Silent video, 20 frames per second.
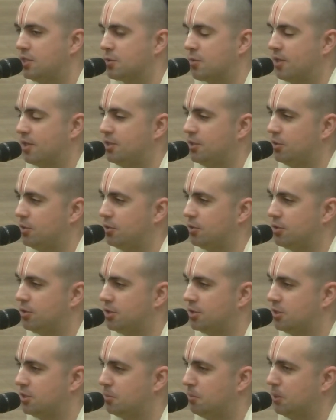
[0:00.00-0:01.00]
gratitude
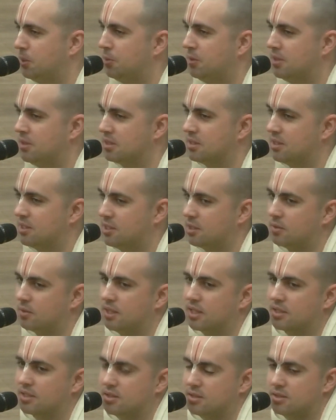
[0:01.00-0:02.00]
just by doing this little
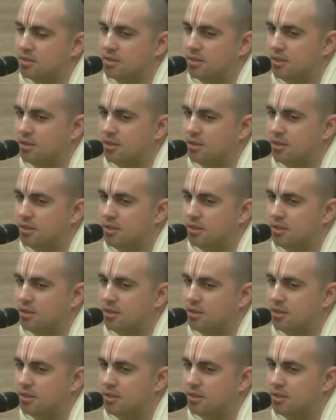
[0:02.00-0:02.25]
act.